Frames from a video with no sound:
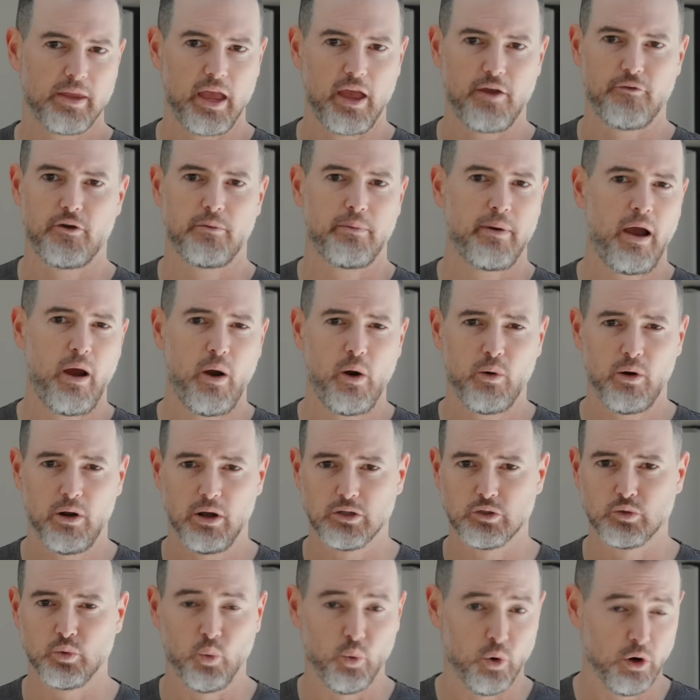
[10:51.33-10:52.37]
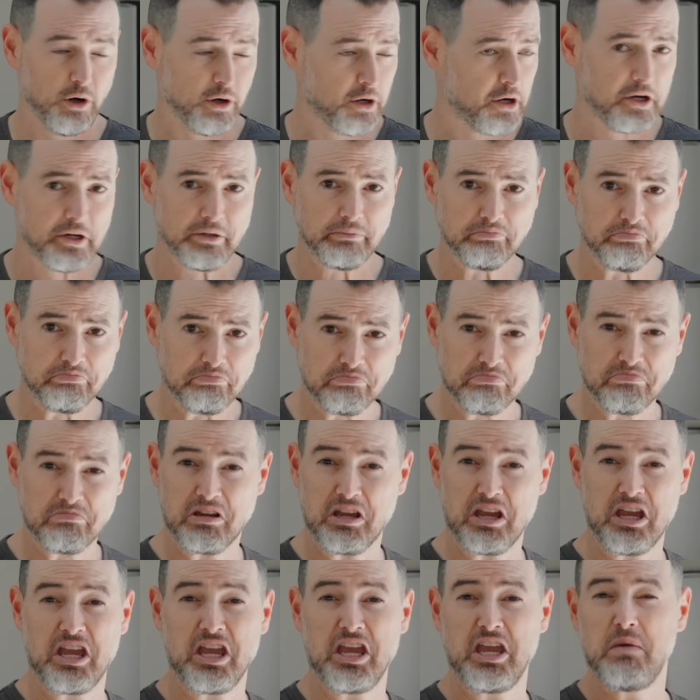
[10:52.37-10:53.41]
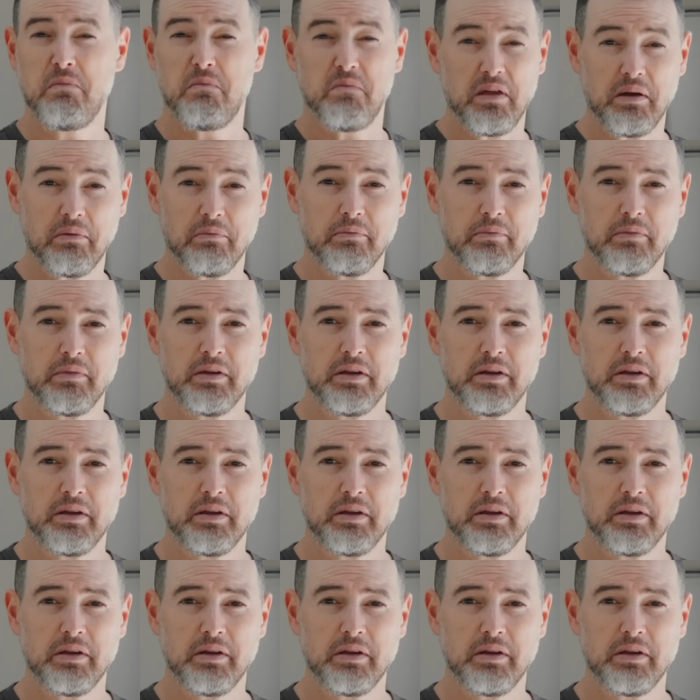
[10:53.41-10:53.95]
If your Powerwalls work, keep them.